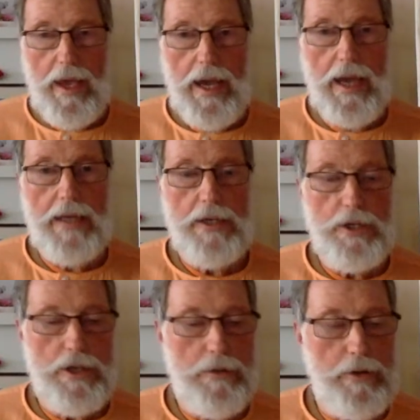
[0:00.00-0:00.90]
And
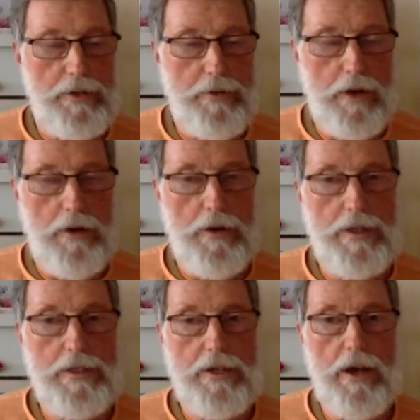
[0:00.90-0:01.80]
Shiva's
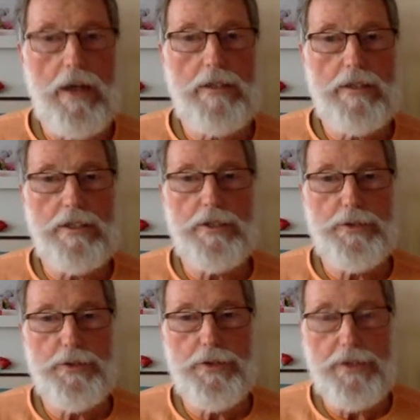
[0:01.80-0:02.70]
followers got this
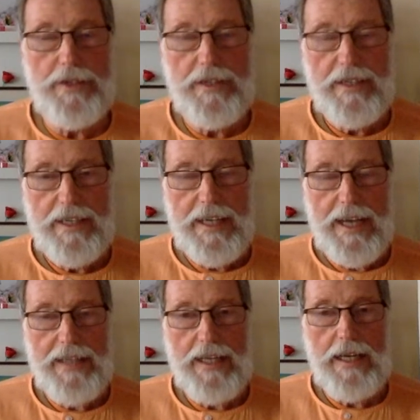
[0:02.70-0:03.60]
food.
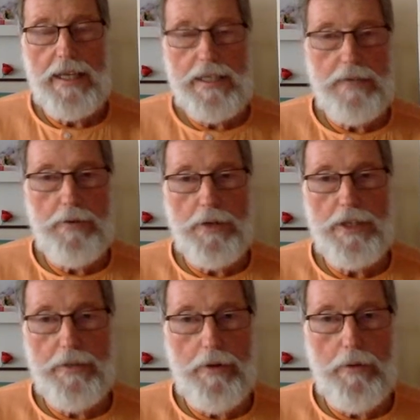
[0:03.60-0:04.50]
And the lesson for
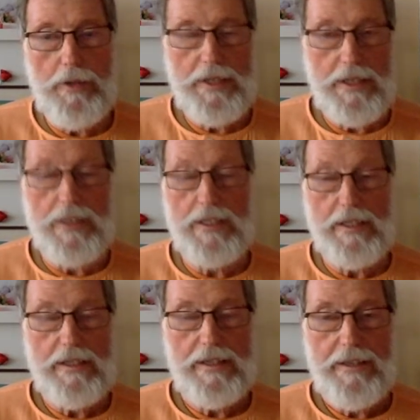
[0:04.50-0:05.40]
Shiva was this:
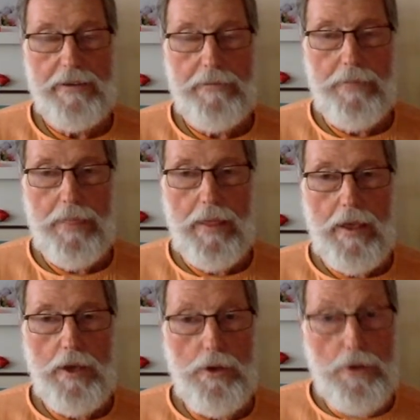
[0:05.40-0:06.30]

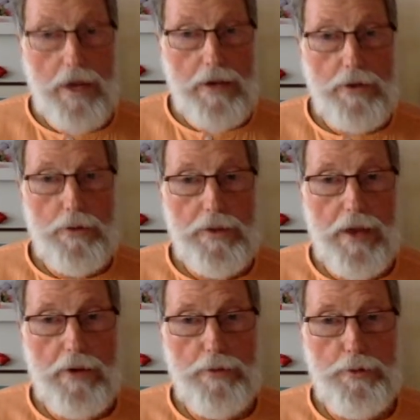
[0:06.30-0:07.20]
you can do
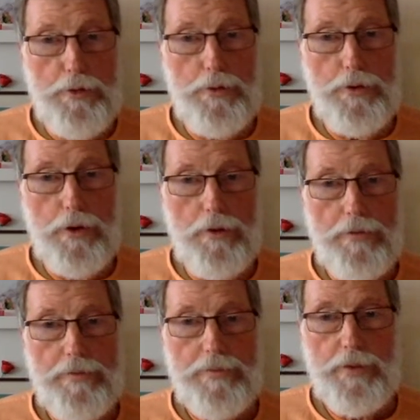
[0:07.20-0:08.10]
without food.
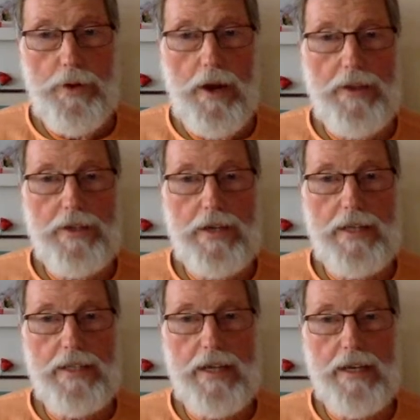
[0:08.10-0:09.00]
You are the
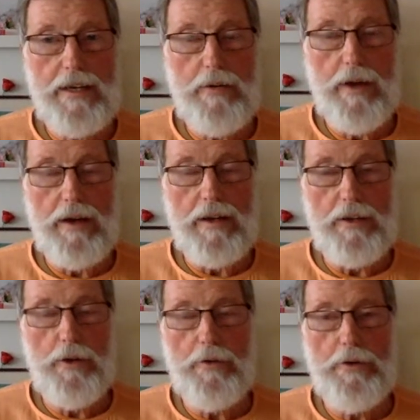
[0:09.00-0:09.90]
transcendent one.
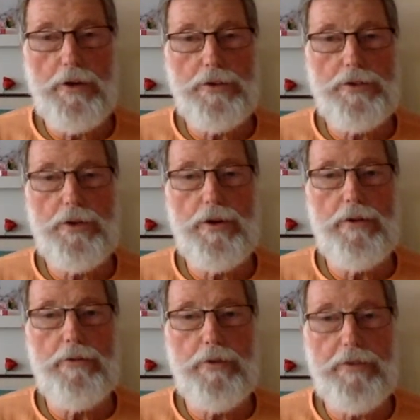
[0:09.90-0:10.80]
You have learned to
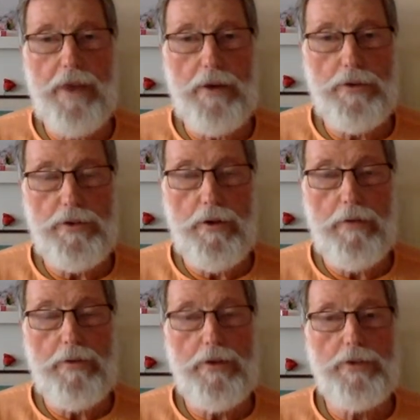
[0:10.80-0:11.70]
live without. You
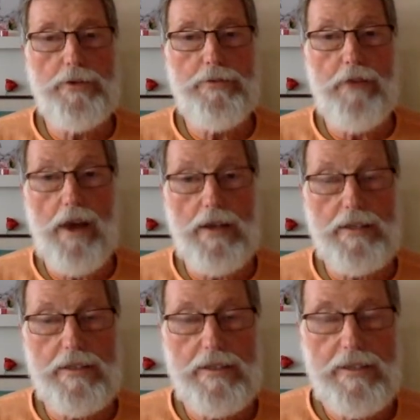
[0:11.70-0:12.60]
have learned to
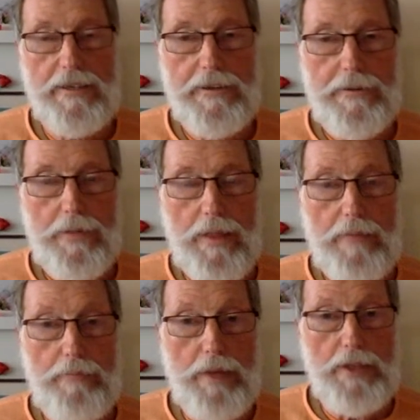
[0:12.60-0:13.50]
fast.
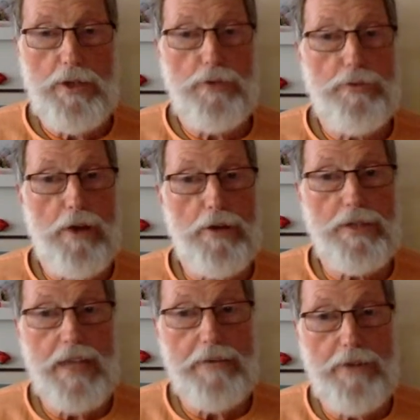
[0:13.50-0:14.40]
But your
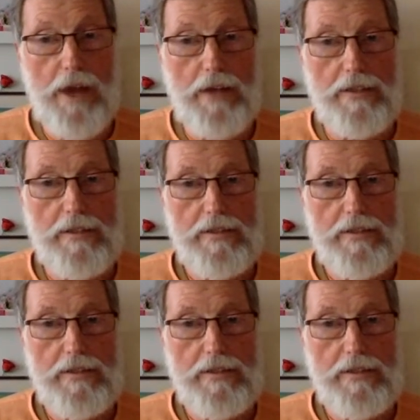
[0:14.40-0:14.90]
followers have not.